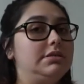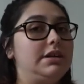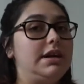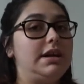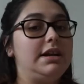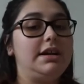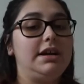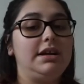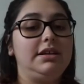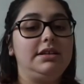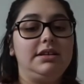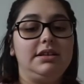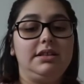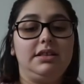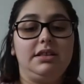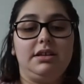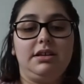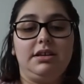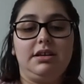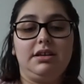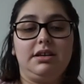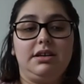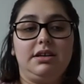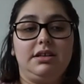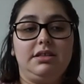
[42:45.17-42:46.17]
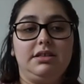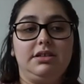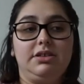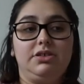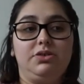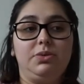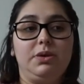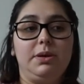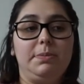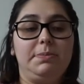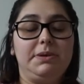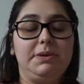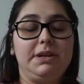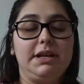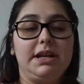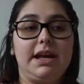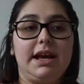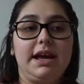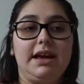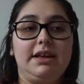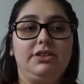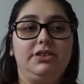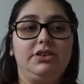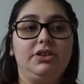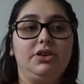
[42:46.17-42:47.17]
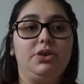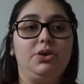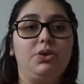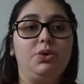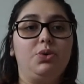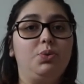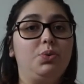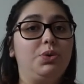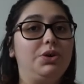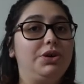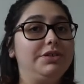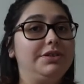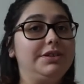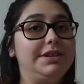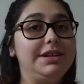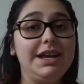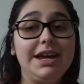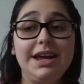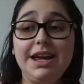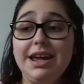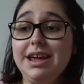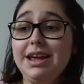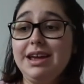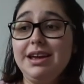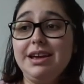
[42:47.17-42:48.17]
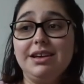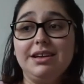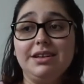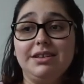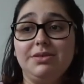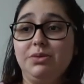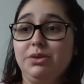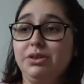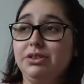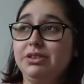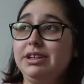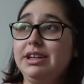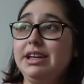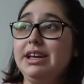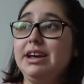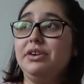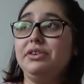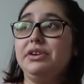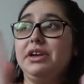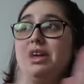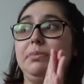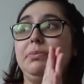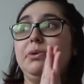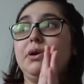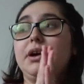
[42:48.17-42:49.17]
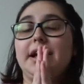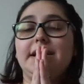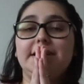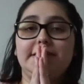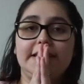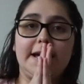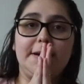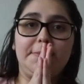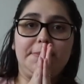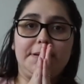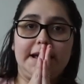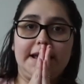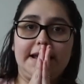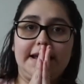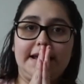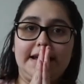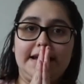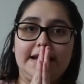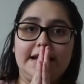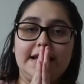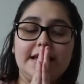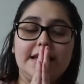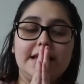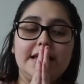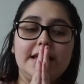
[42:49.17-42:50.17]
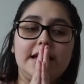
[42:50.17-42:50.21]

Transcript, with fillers: and I did the the sweep today, so we'll see. We'll see. I'll keep you guys updated.